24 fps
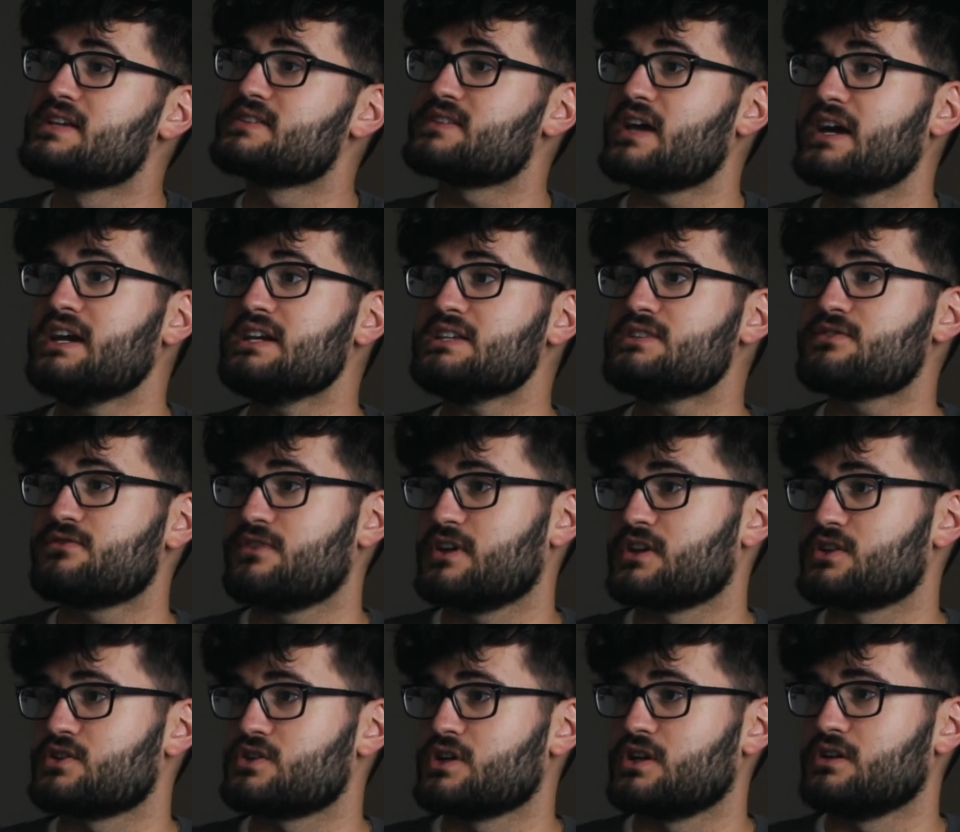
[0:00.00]
Science
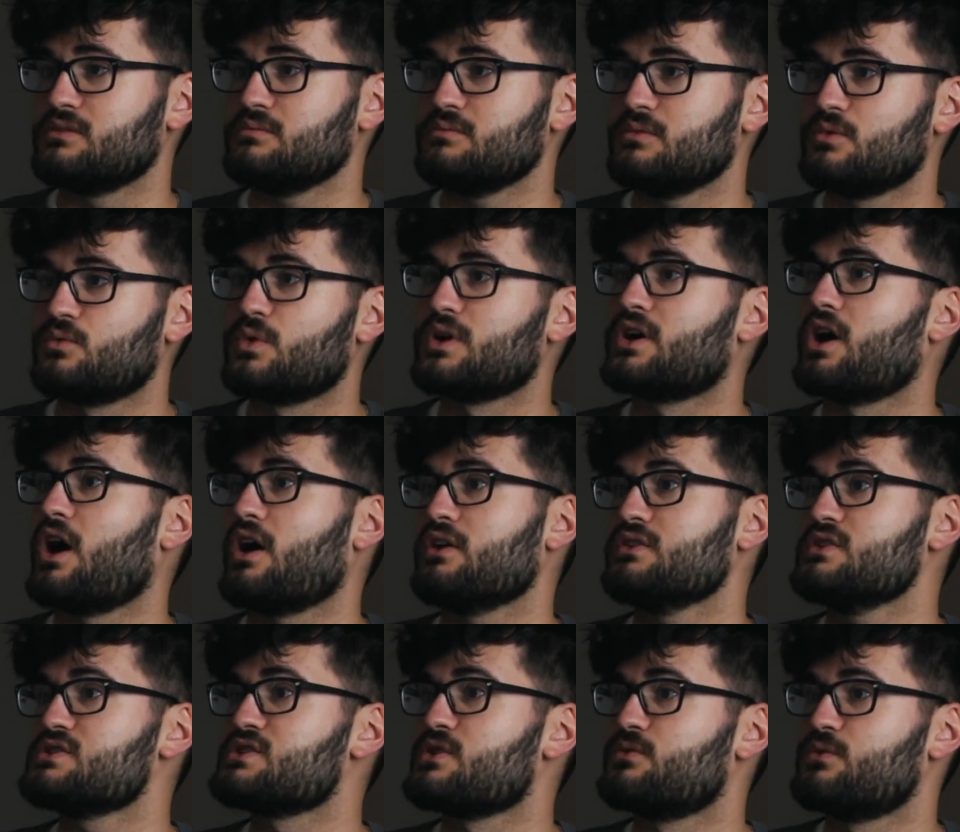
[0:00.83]
fiction,
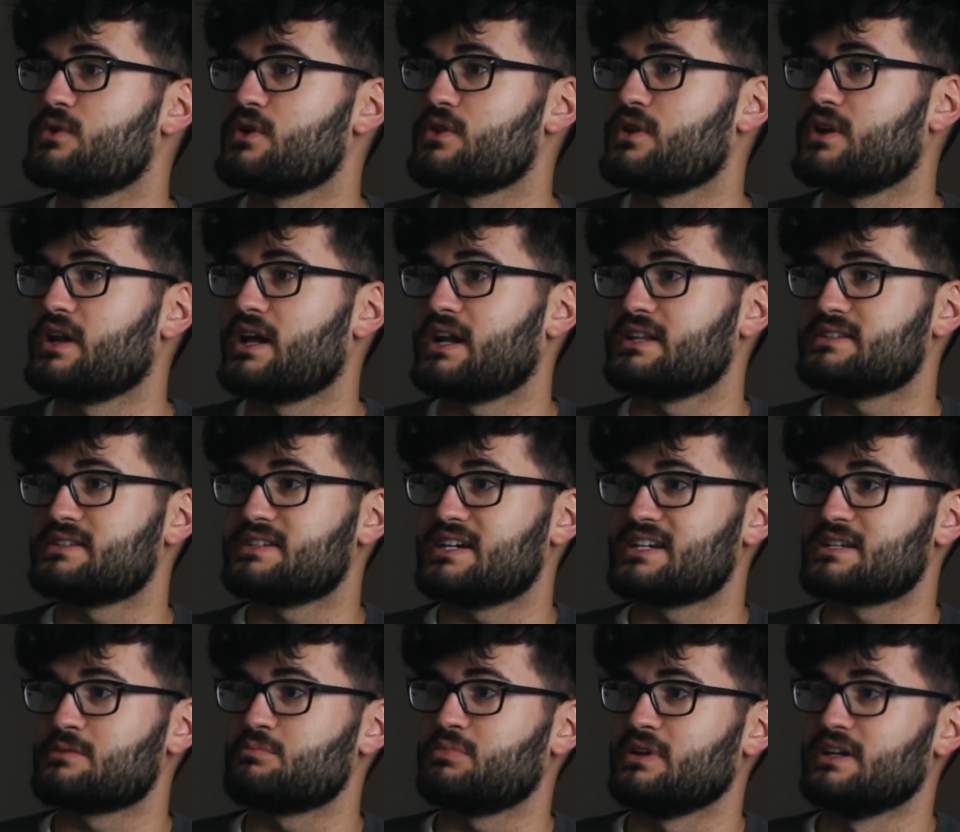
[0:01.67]
regardless of whether or not it
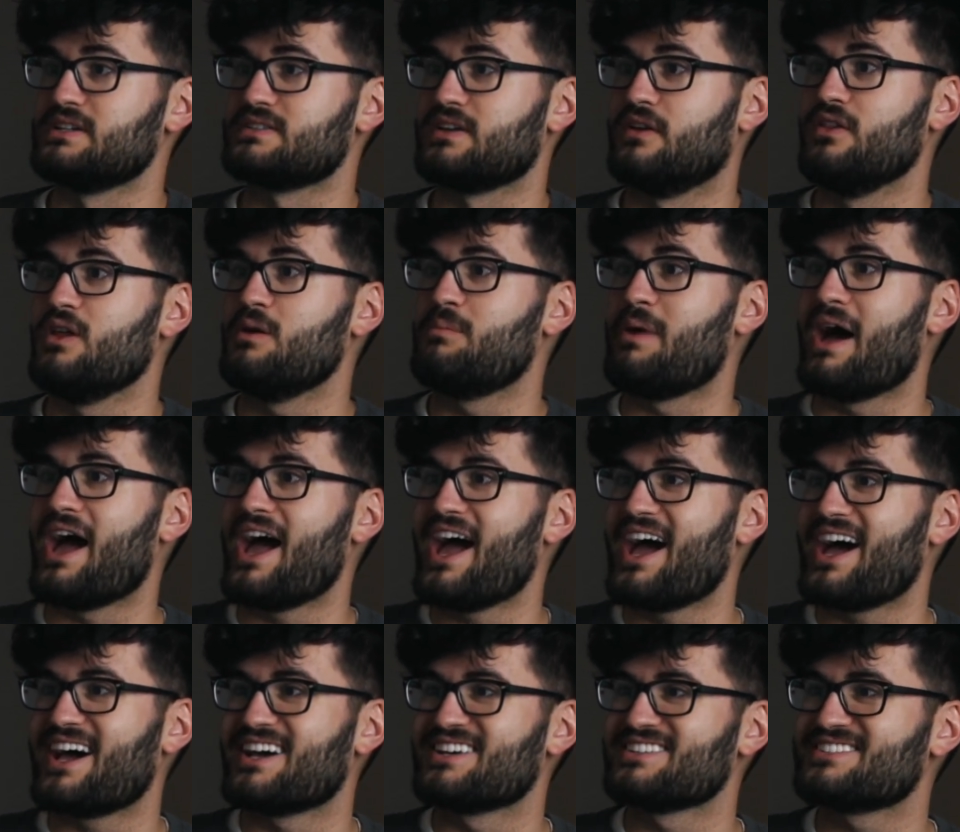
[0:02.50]
takes place in the
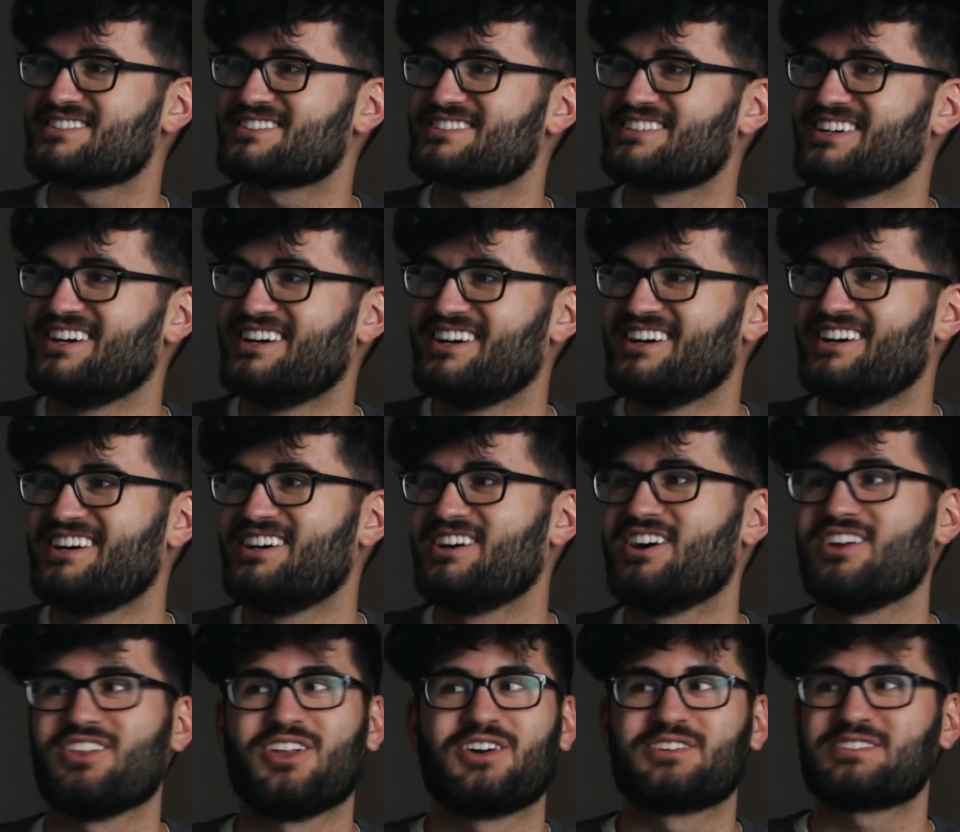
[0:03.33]
past,
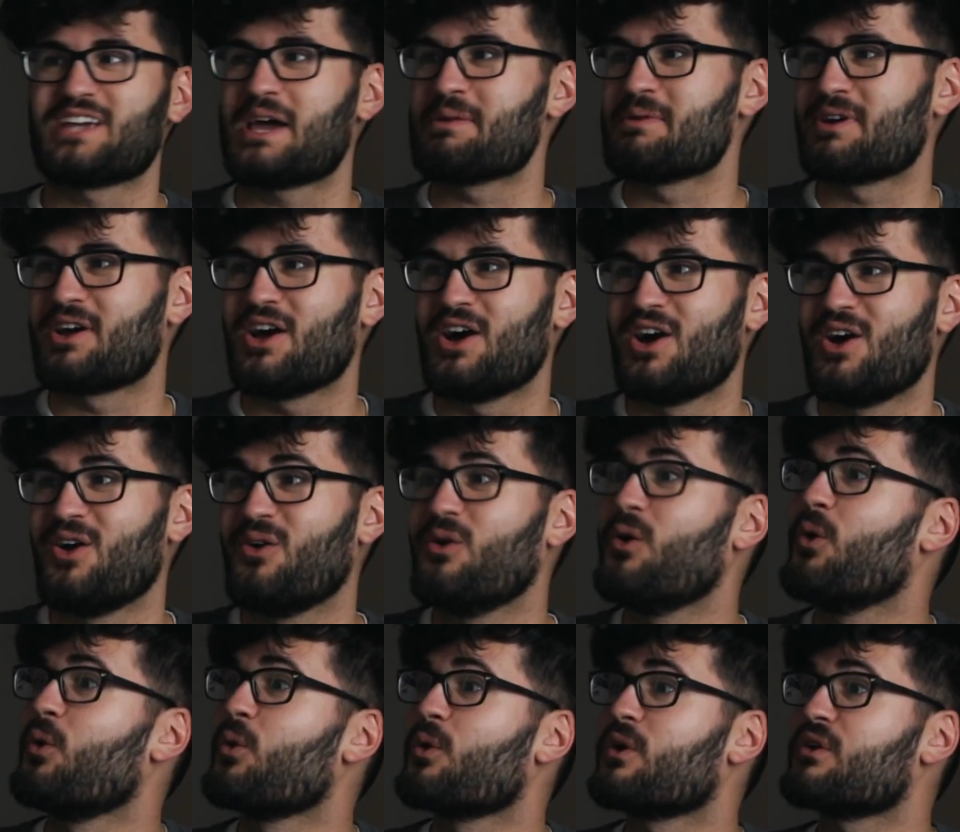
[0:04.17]
a long time
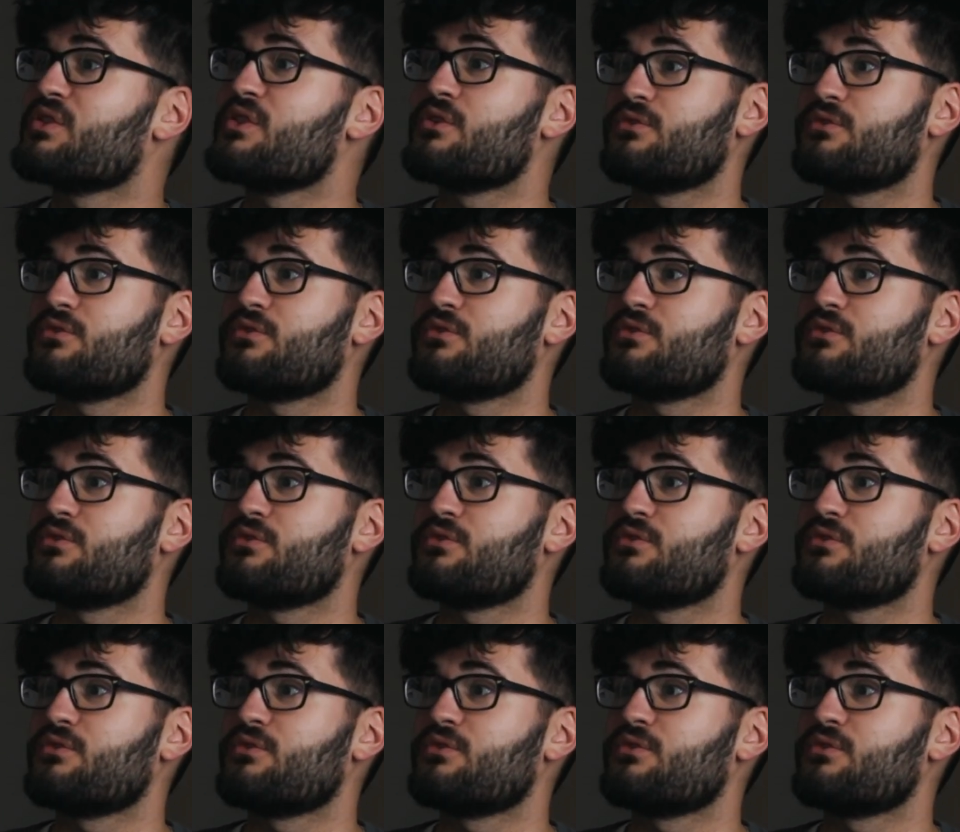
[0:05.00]
ago, or in the